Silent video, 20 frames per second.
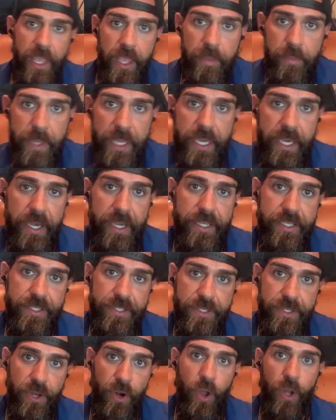
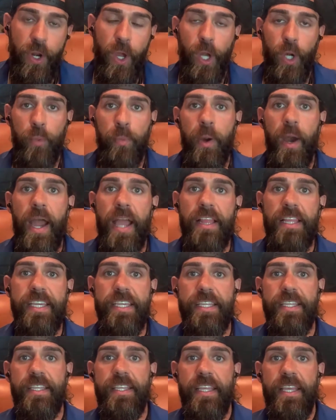because they're on
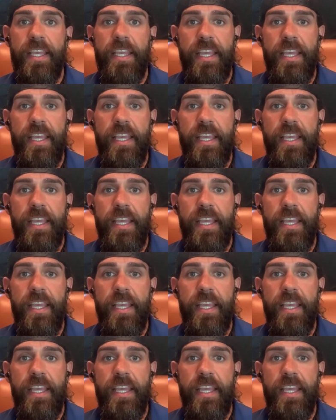autopilot